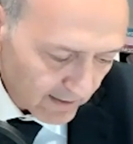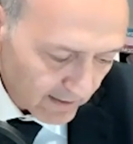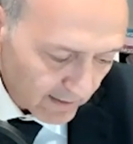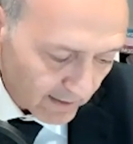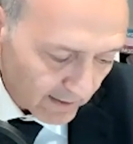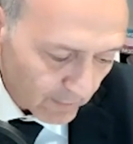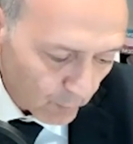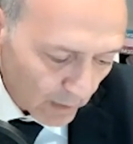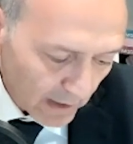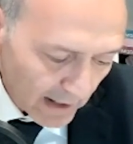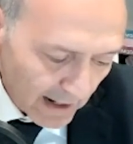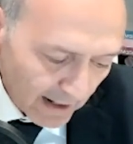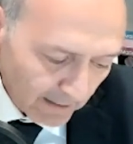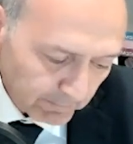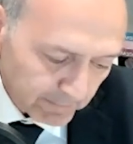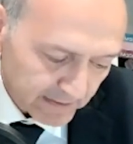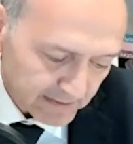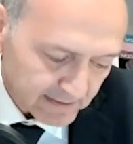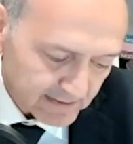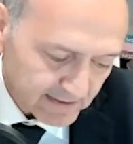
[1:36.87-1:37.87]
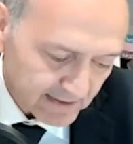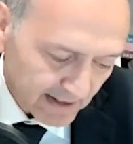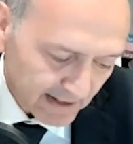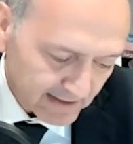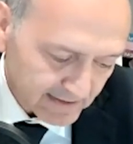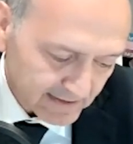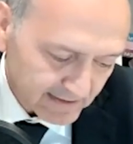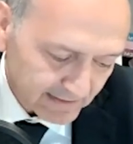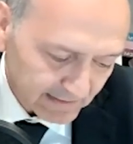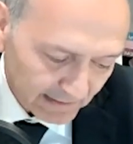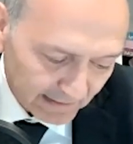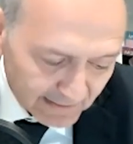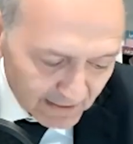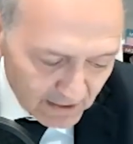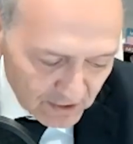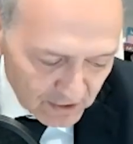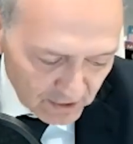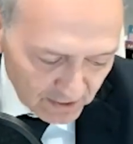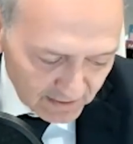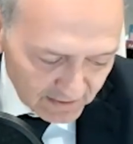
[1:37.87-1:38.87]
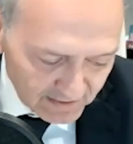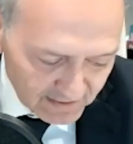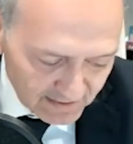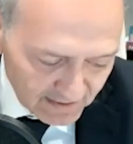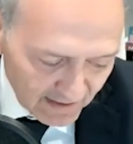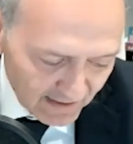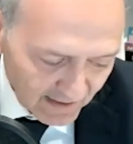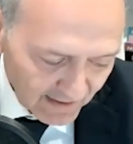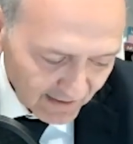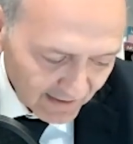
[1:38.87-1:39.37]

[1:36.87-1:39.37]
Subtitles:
will help us as clinicians